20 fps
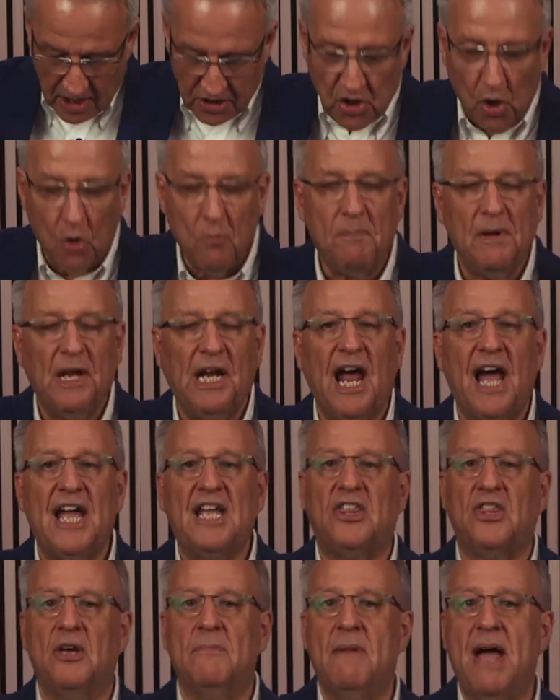Don't be
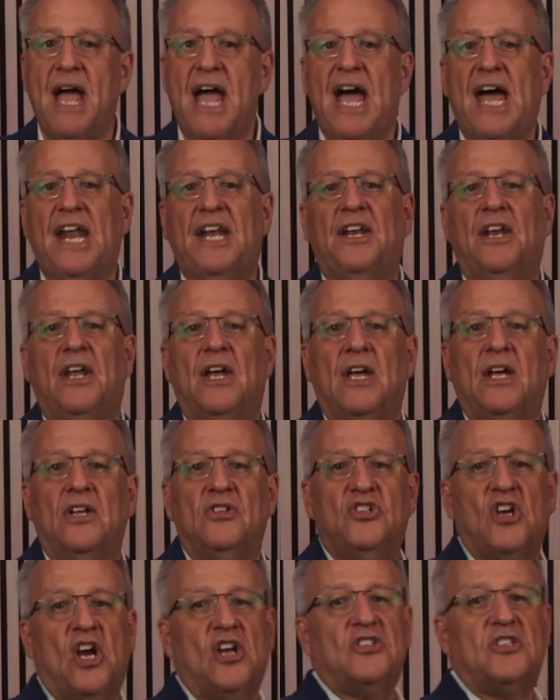like the men
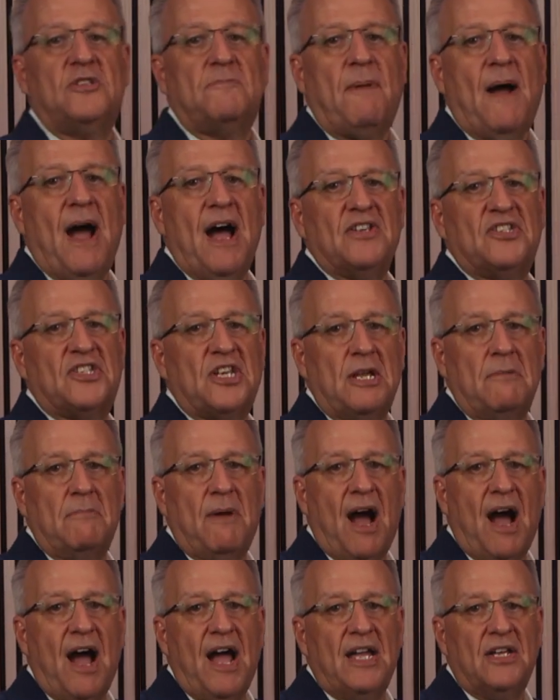just passing
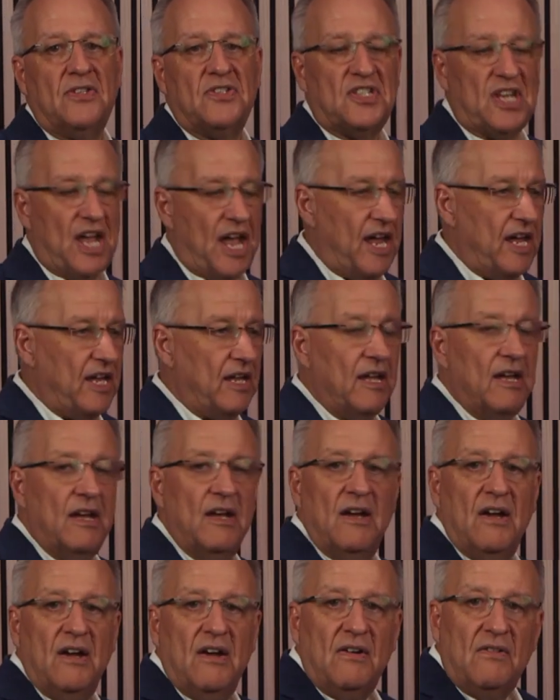by and saying,
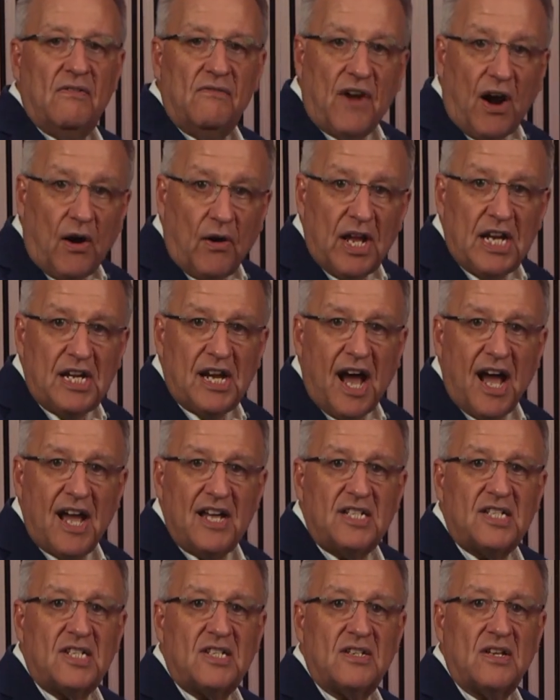very
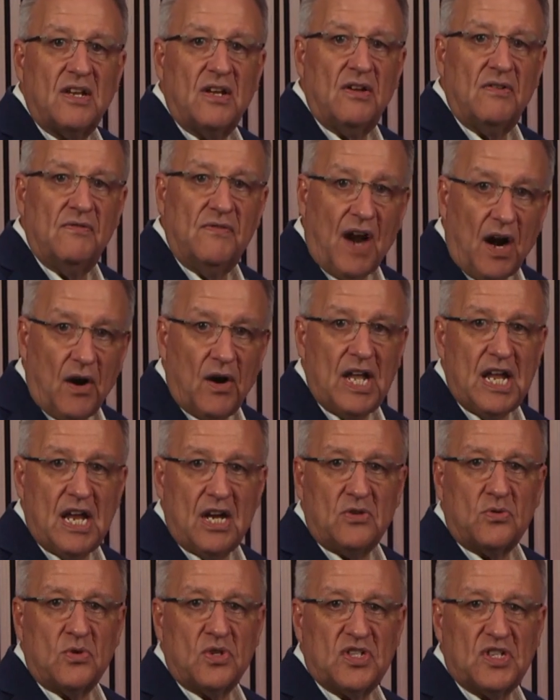nice, very
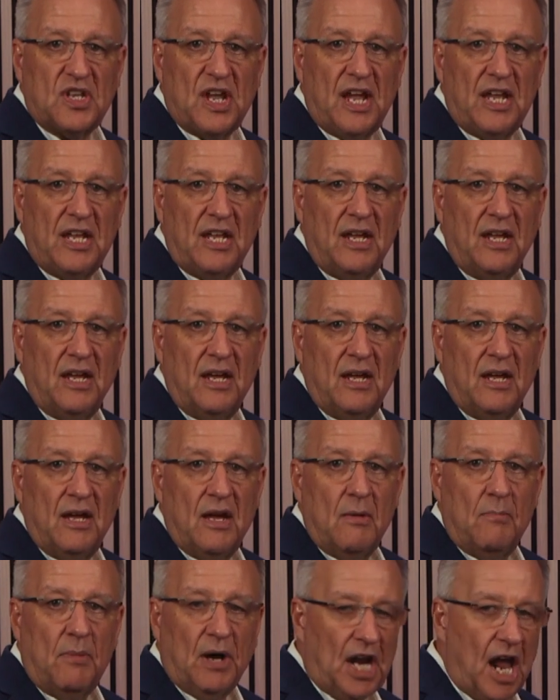interesting,
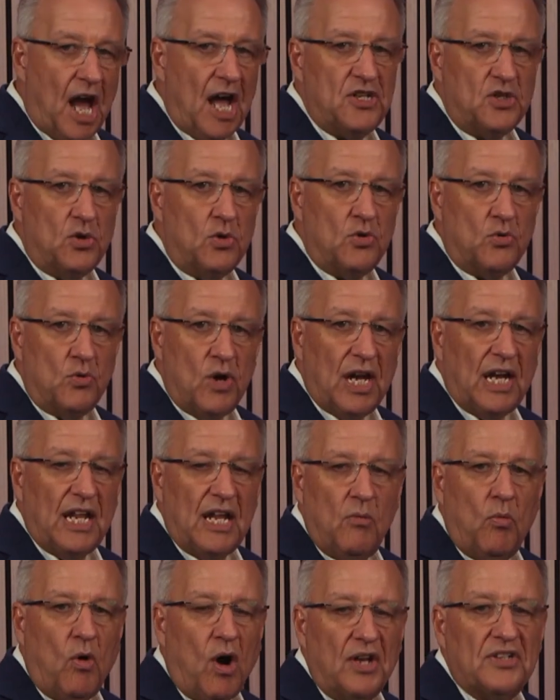but I don't really
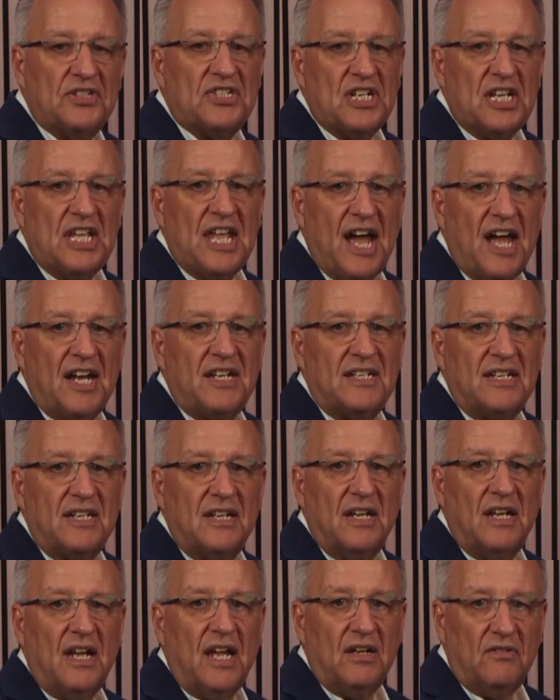want to get
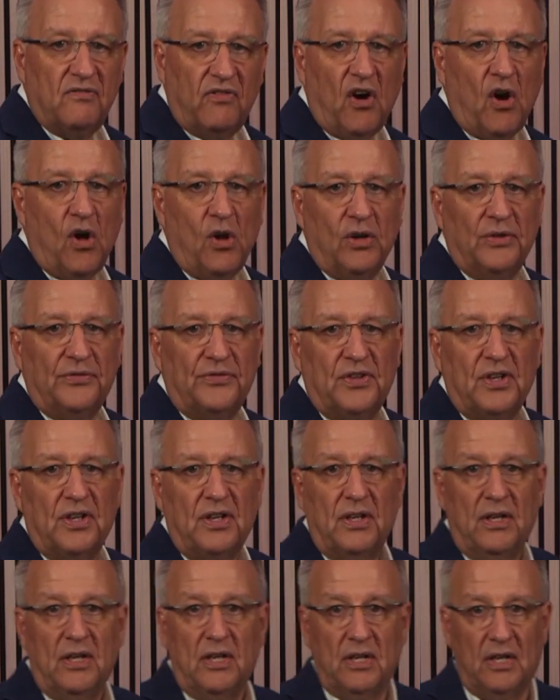involved.
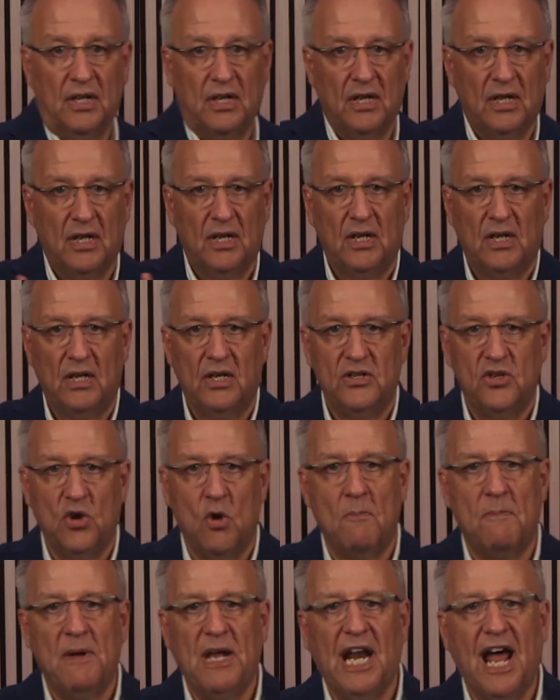
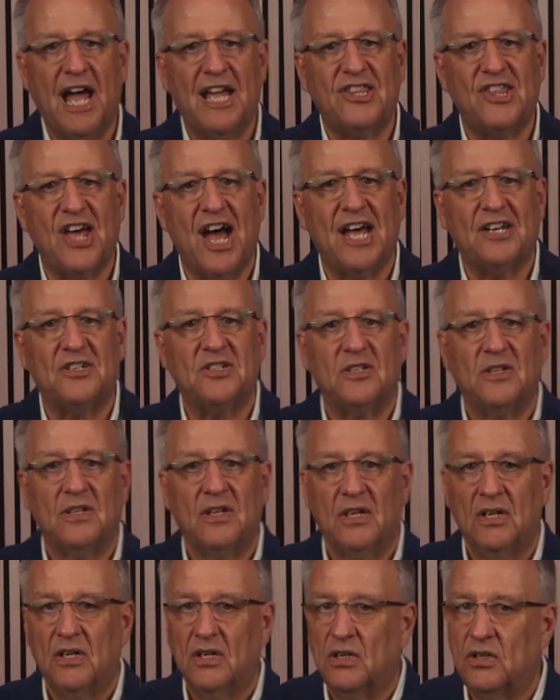Don't be like that.
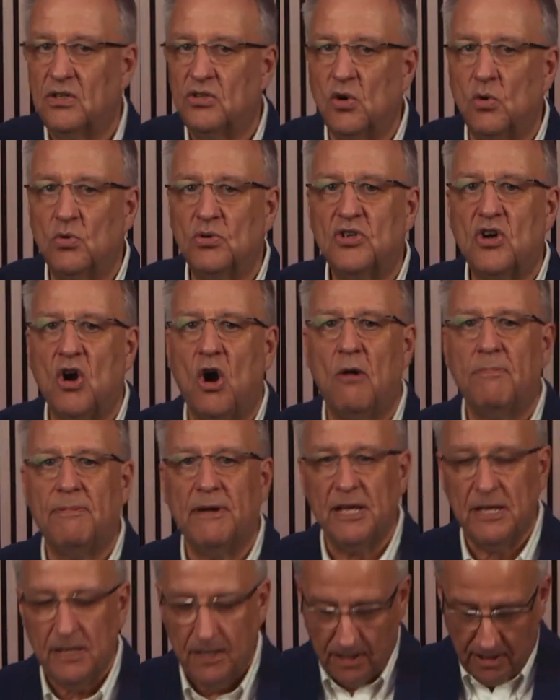Don't
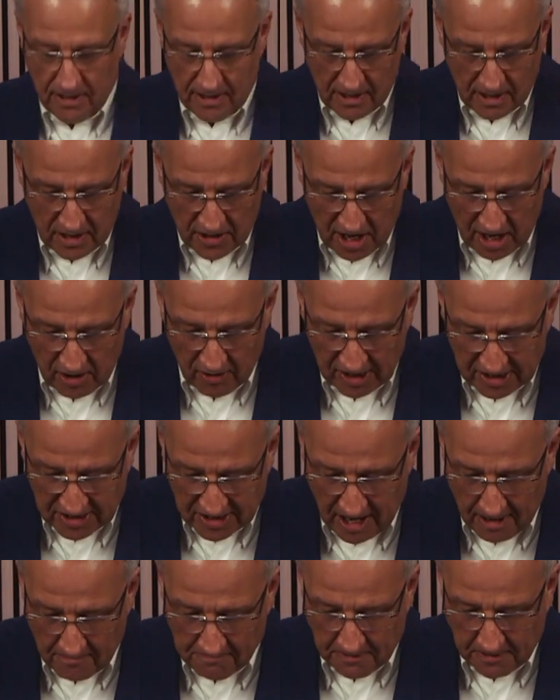copy their
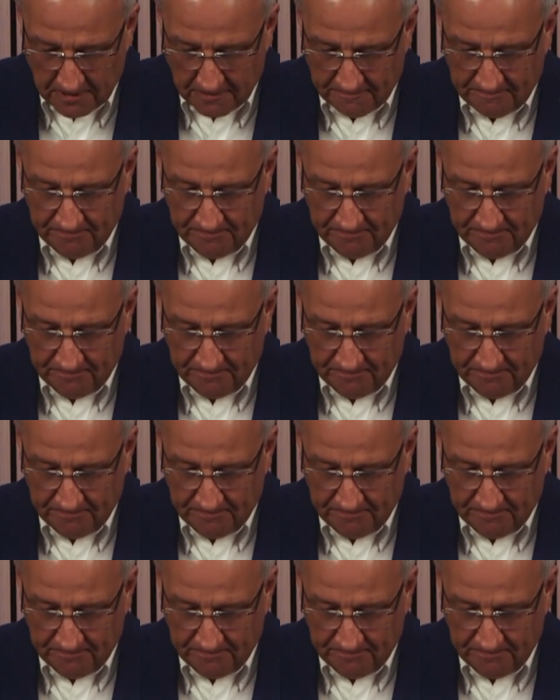example.